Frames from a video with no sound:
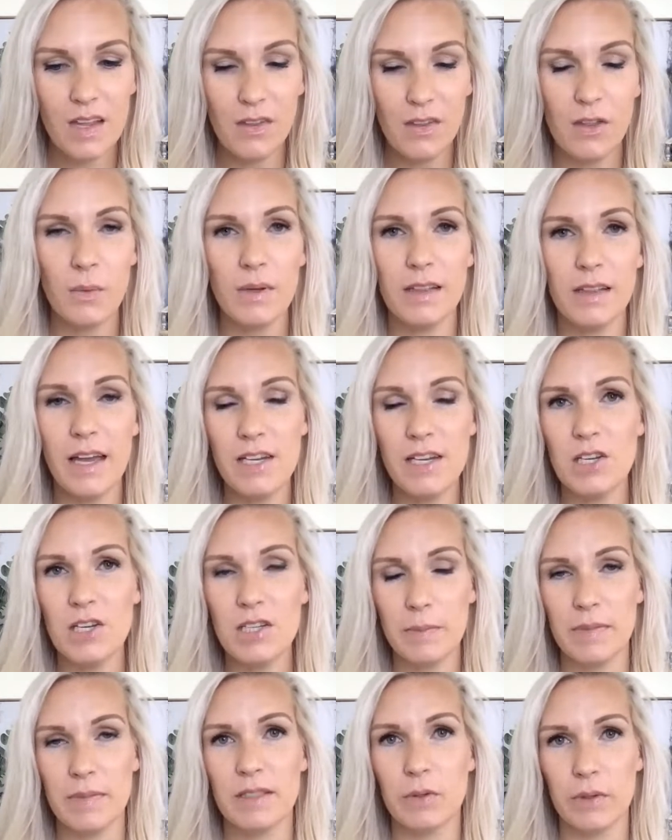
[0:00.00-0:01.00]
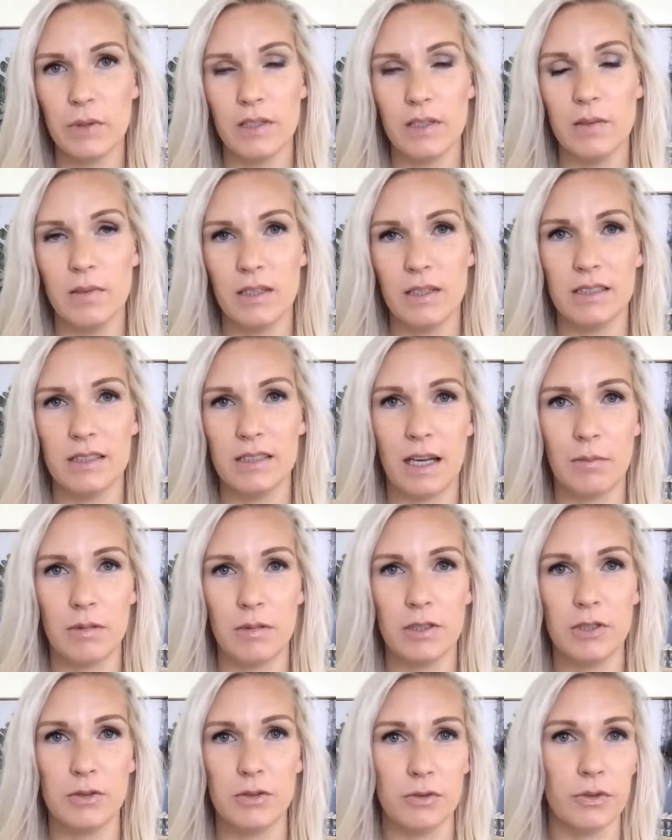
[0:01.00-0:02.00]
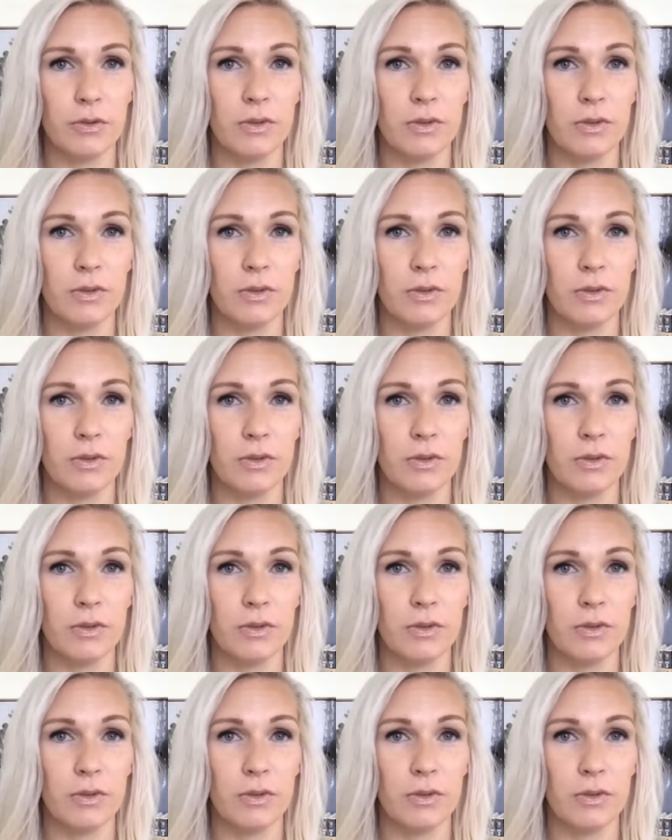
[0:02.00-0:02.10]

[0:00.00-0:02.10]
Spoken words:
the relationship is going to be established through